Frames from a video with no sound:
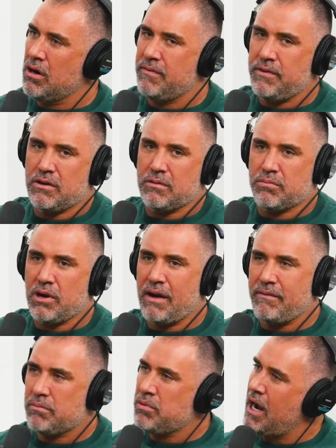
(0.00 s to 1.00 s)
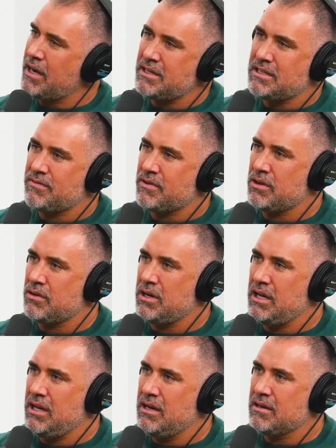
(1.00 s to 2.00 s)
if you're in private practice for
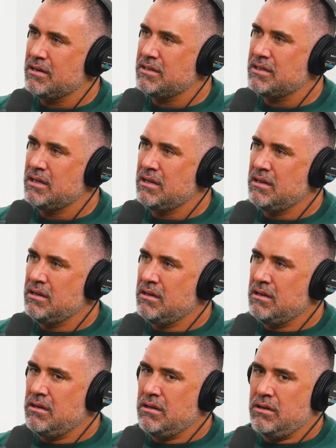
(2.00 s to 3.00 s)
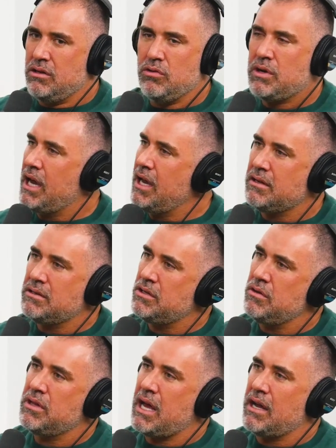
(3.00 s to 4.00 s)
thirty years, you can't
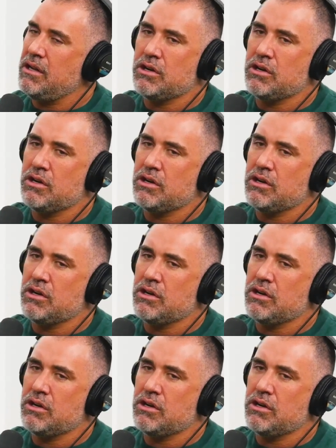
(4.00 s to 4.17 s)
do that.